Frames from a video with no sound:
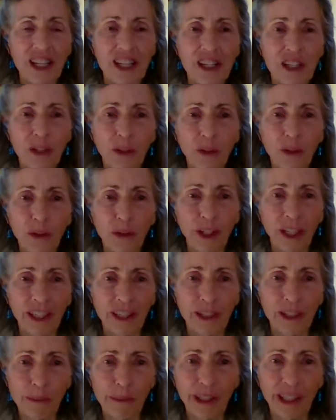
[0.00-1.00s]
It's so
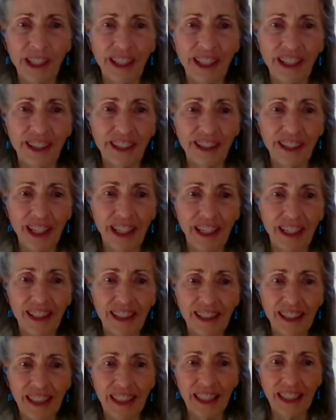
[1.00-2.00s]
great to be here
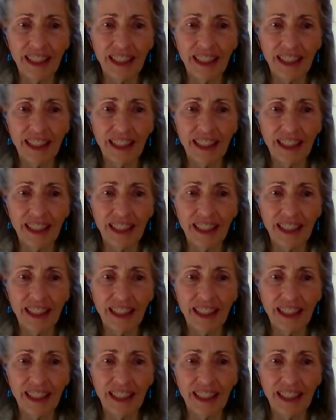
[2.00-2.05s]
in